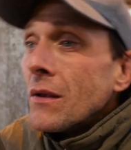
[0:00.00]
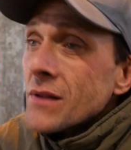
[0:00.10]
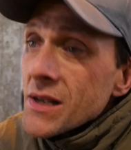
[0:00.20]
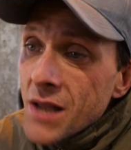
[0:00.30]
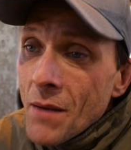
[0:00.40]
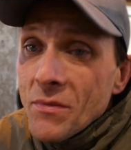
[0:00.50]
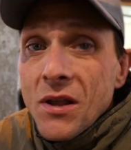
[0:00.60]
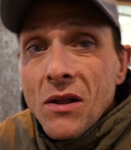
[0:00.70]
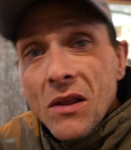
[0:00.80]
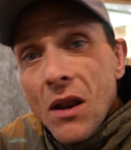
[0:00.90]
This time it
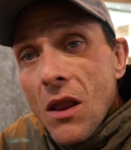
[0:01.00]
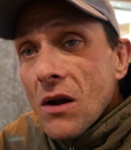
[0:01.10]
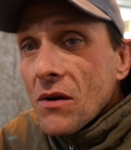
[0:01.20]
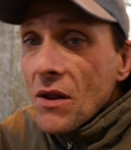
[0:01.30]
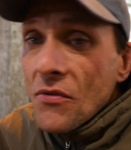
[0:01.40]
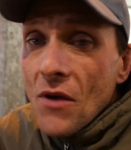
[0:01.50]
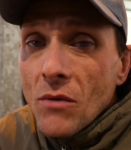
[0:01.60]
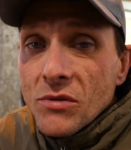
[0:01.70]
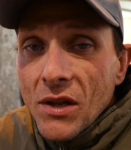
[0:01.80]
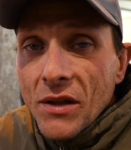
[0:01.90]
took a little longer than I thought it
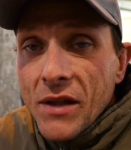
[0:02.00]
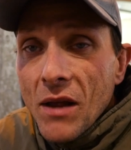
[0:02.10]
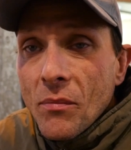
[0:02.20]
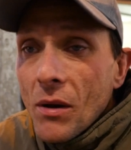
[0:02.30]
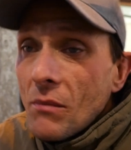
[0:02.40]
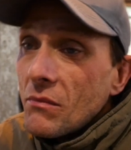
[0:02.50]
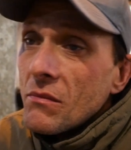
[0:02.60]
was going to take, but